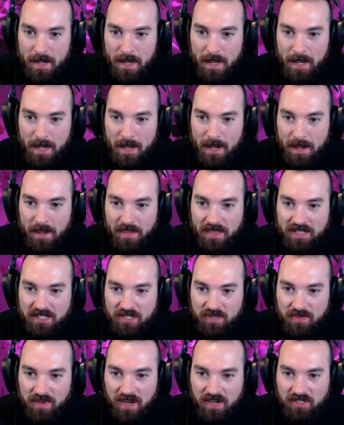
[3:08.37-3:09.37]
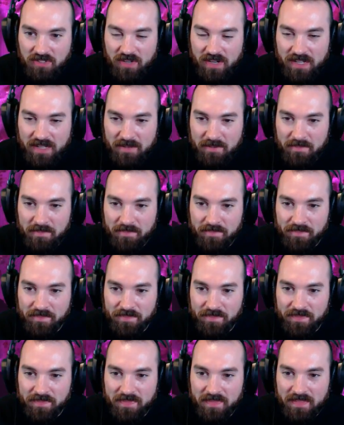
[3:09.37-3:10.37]
Oh, that's a rock drake.
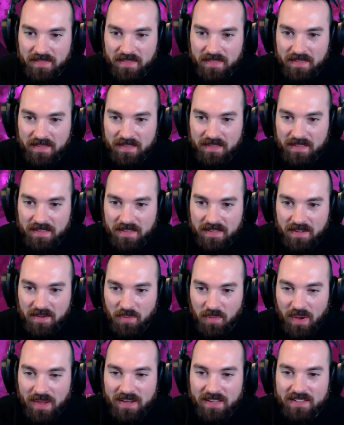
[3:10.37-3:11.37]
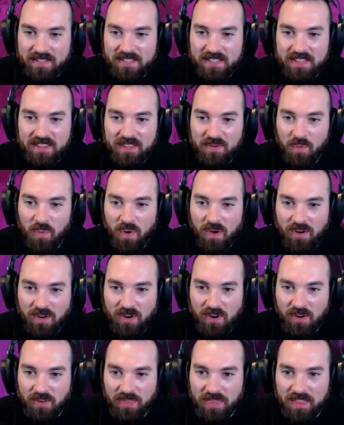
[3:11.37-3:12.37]
Why doesn't the water
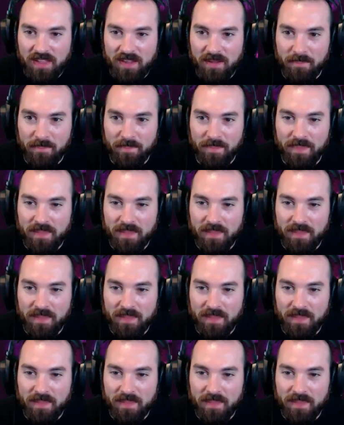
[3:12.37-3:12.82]
hurt them?